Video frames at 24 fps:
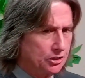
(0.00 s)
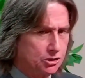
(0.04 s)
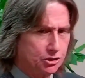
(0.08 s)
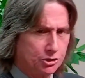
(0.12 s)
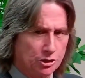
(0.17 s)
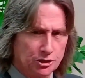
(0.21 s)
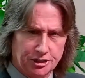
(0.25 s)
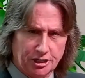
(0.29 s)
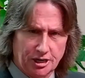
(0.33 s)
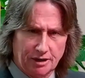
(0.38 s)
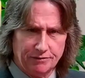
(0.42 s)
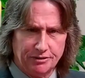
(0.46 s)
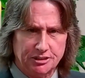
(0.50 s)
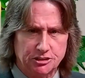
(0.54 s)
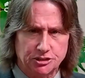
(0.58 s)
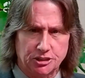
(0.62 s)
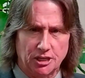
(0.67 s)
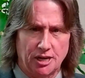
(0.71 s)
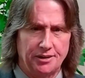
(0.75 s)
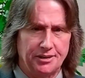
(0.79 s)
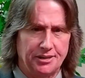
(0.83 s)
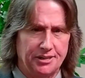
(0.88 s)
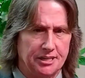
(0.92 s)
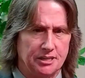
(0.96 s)
church every
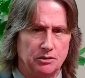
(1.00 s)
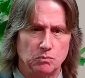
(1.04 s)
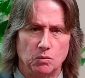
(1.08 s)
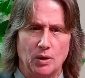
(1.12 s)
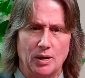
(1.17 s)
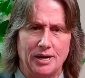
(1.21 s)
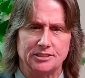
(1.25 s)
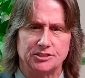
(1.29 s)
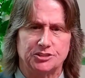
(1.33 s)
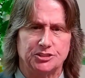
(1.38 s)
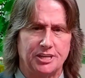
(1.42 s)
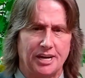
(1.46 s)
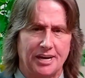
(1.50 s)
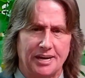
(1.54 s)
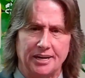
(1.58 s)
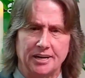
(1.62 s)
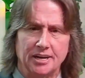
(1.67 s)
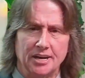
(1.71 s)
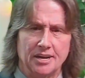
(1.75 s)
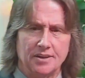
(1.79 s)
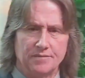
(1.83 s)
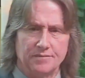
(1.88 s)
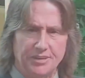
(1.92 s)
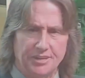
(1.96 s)
Sunday and Wednesday.
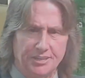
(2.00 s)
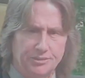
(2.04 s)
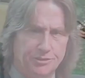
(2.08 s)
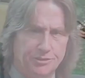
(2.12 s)
They